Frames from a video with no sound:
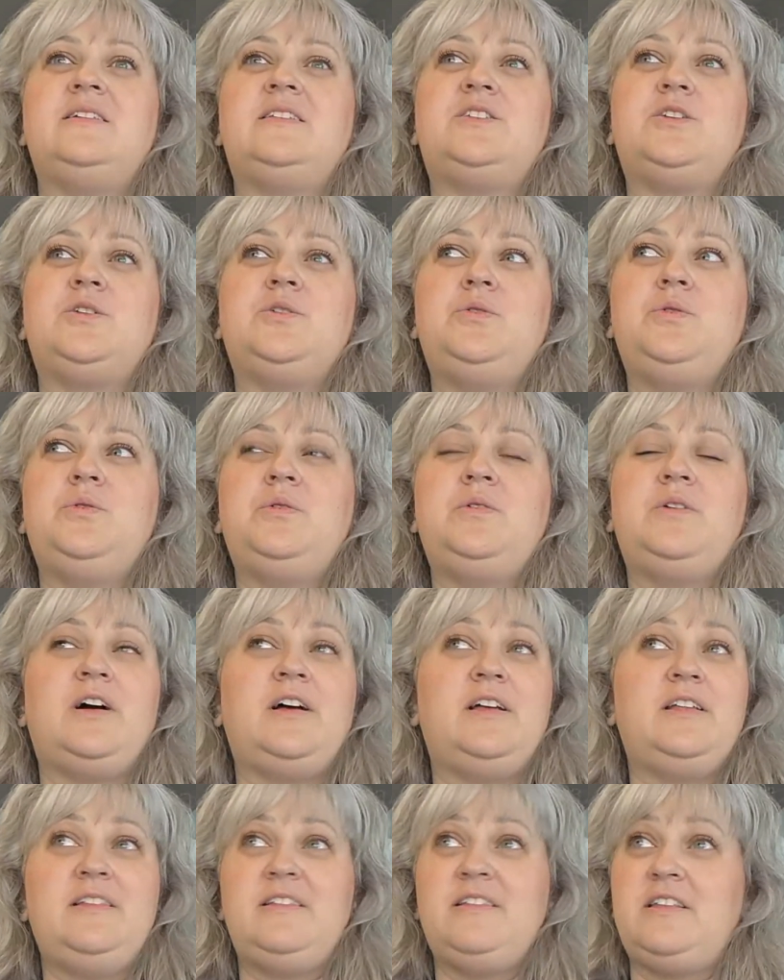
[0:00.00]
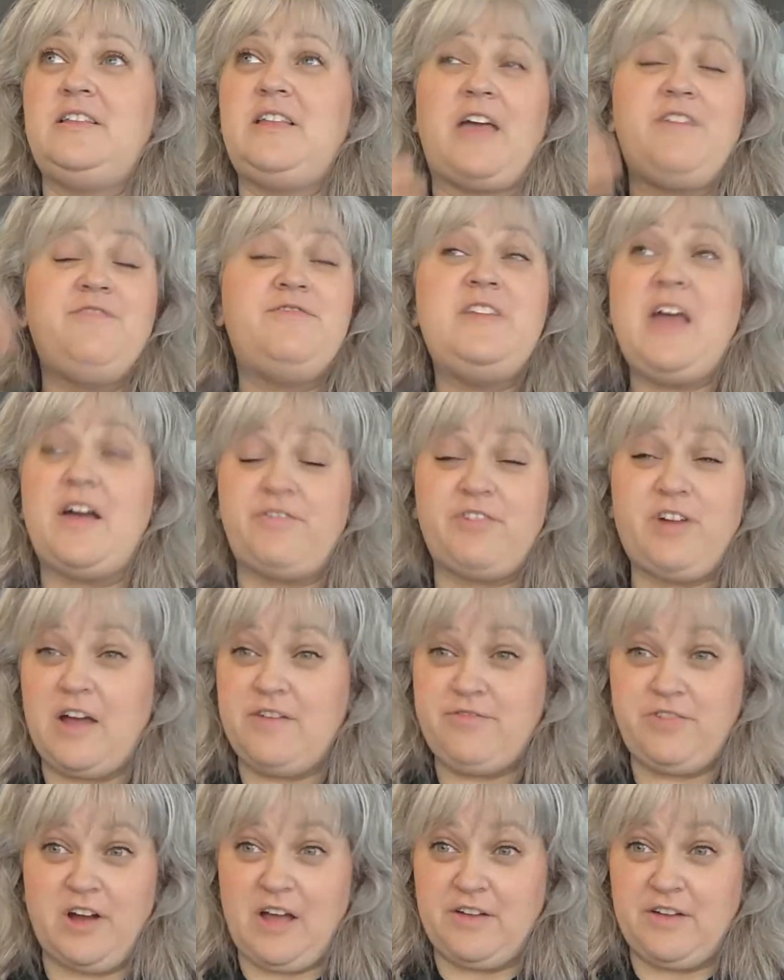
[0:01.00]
so I've never, ever,